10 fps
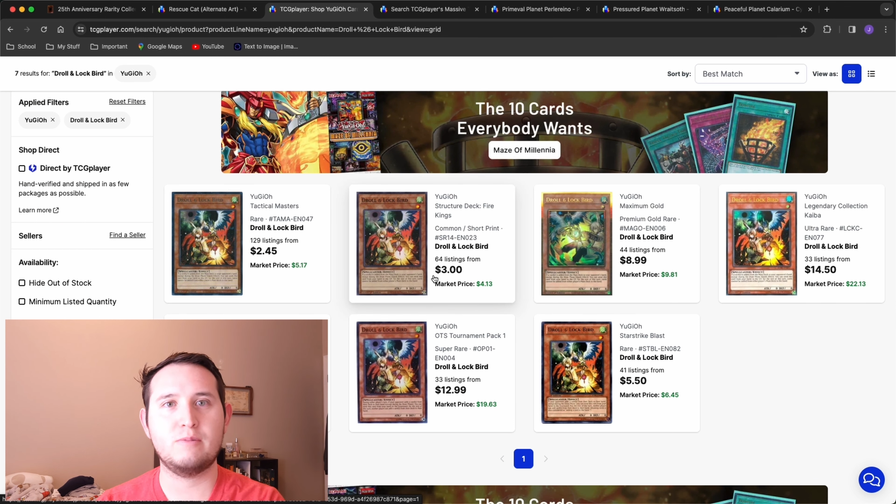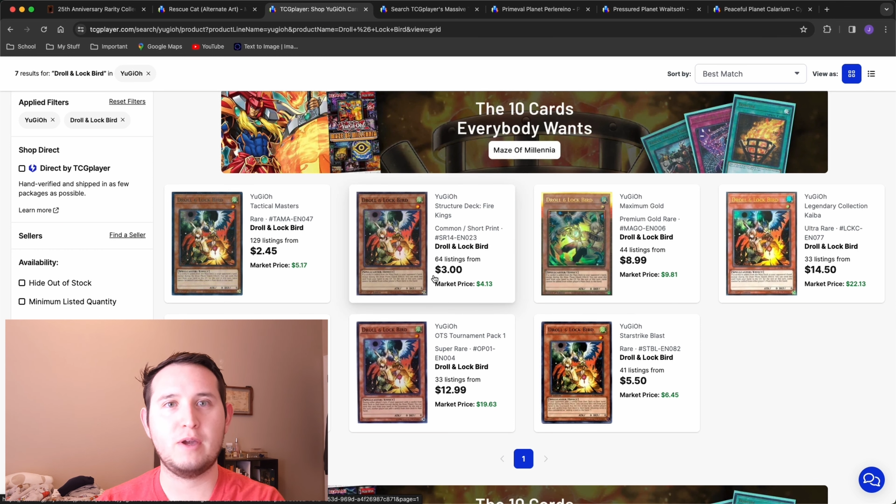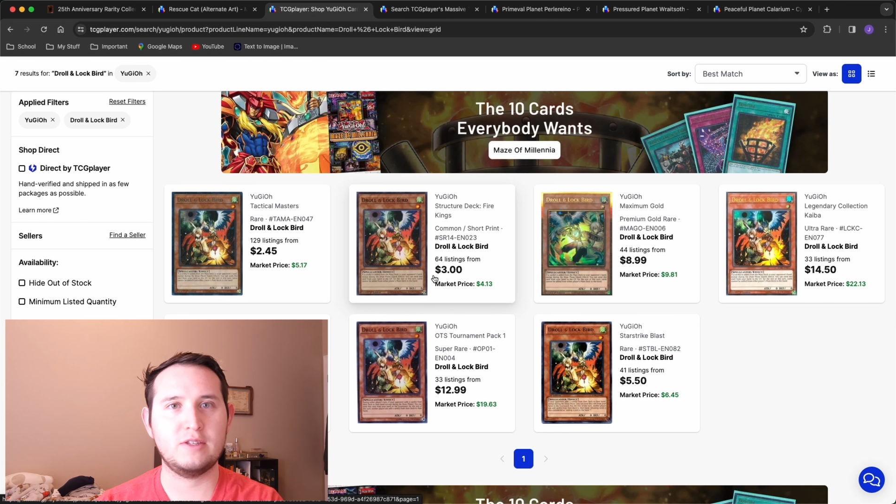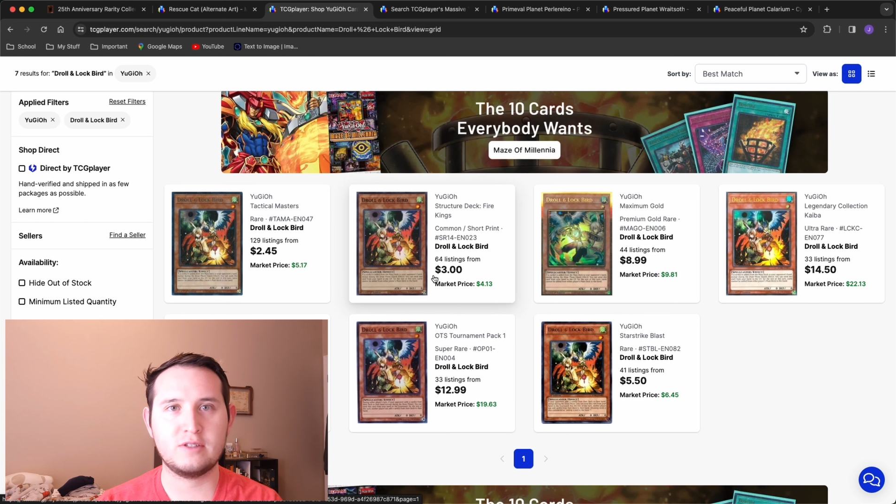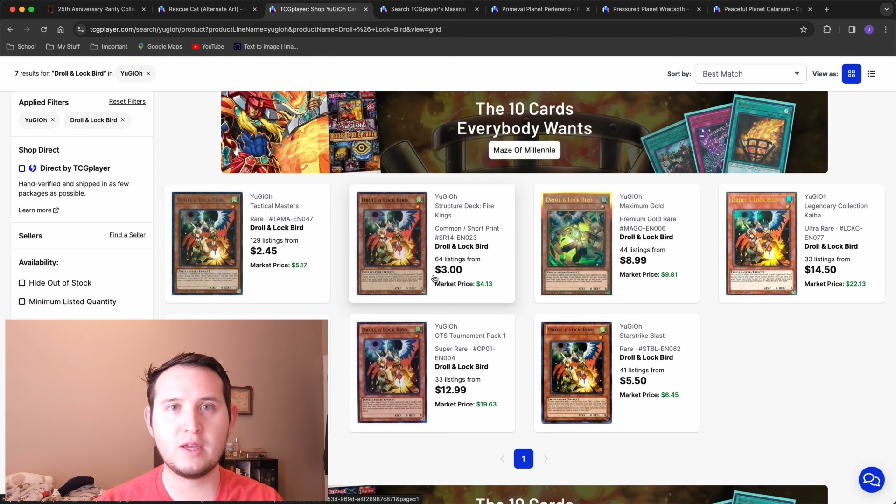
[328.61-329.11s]
a
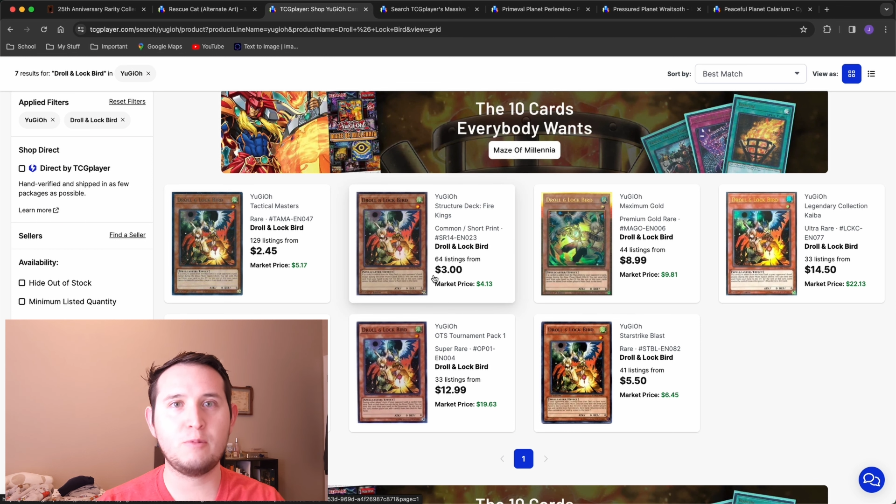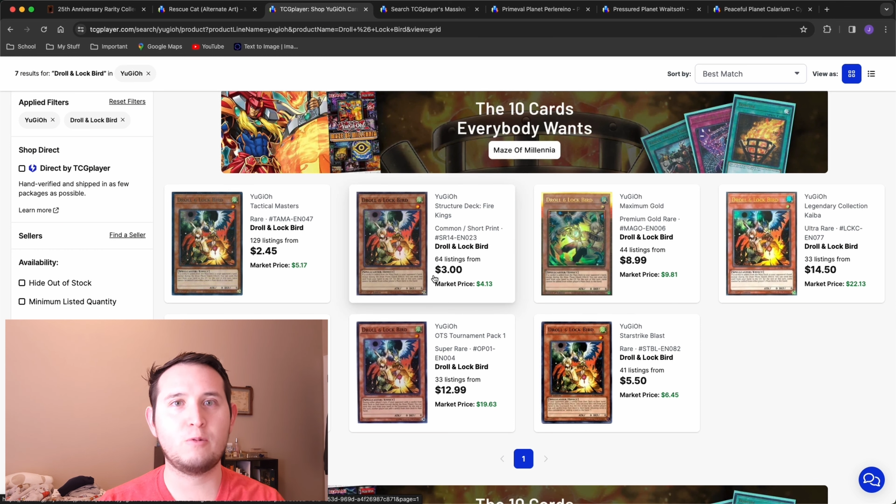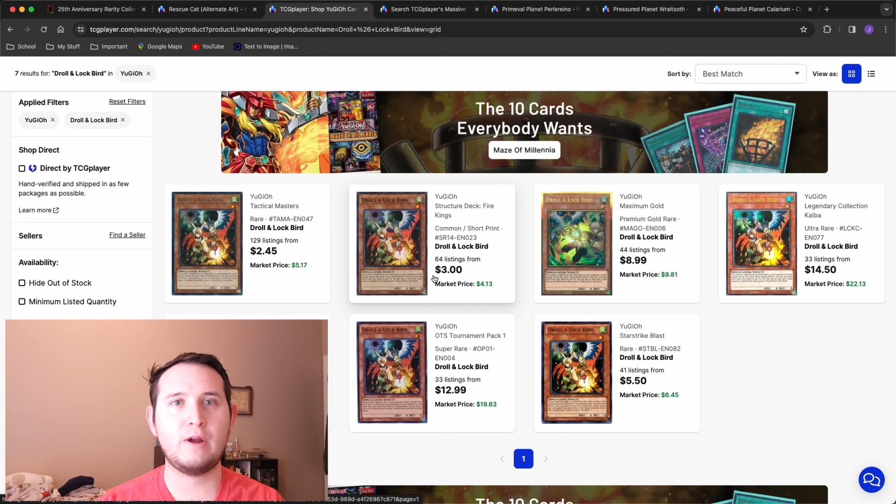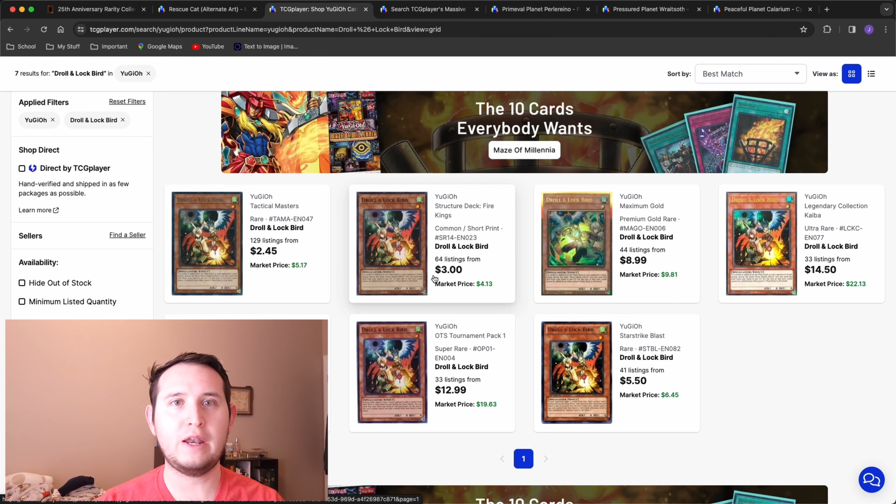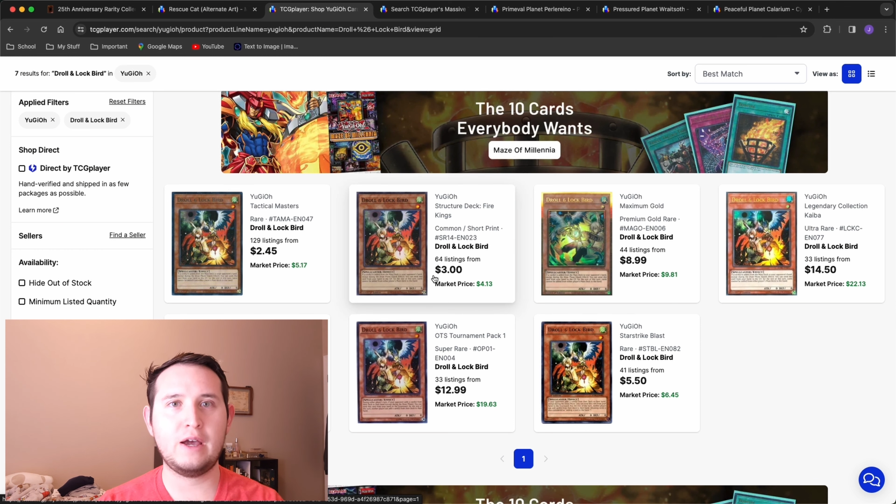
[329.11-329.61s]
main staple
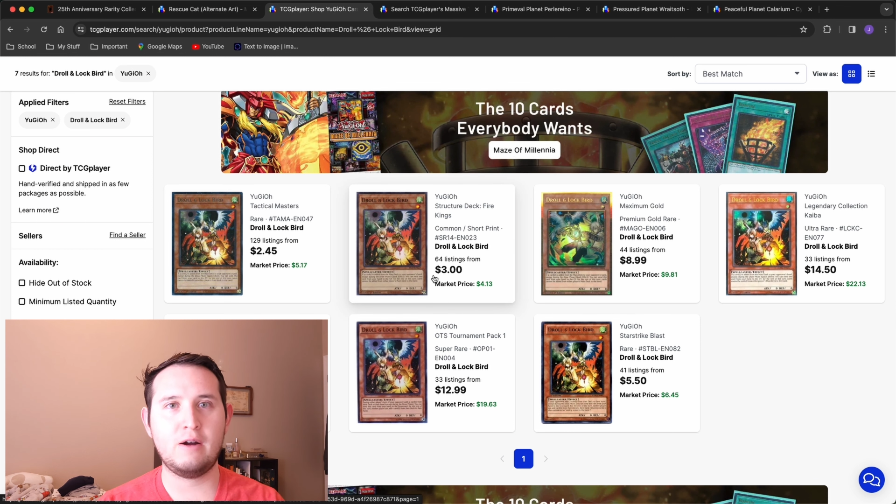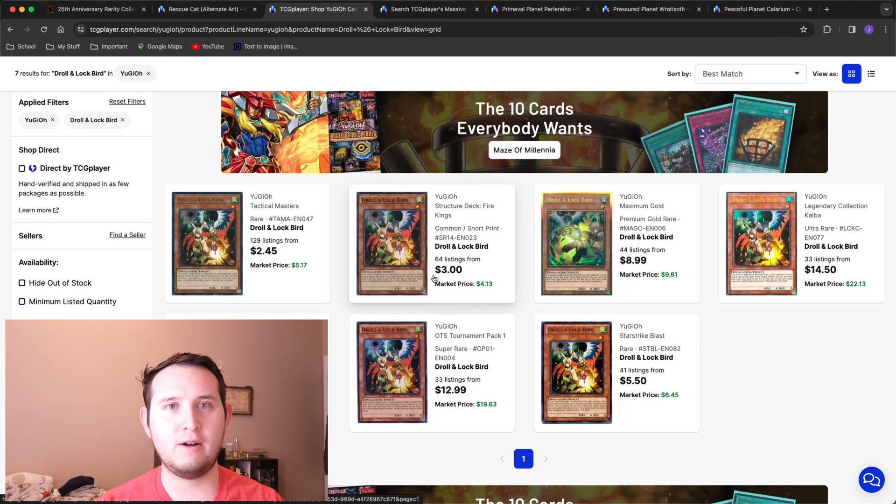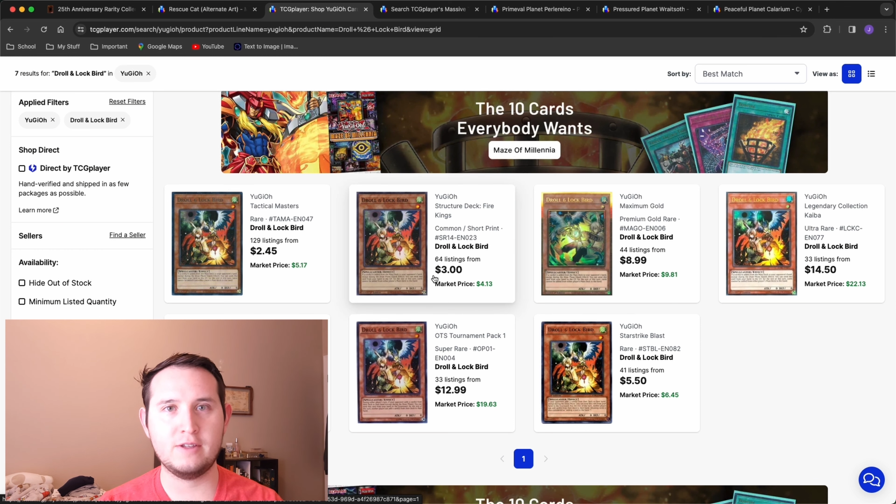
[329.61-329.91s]
right now,